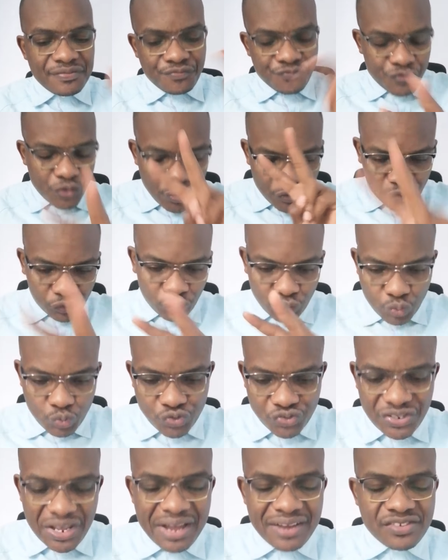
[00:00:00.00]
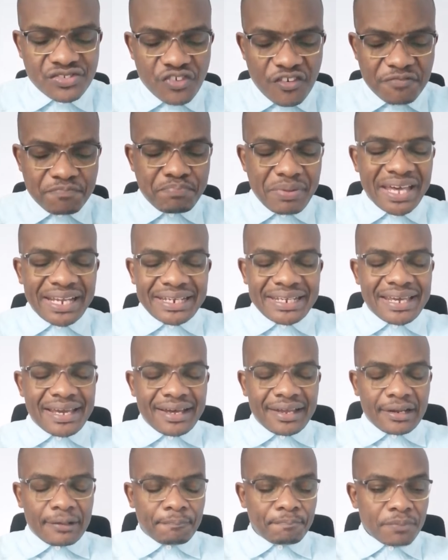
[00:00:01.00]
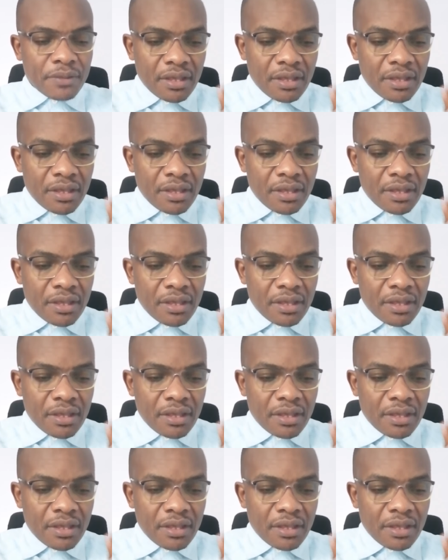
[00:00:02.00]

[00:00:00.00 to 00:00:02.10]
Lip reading: Those two sons of Belial,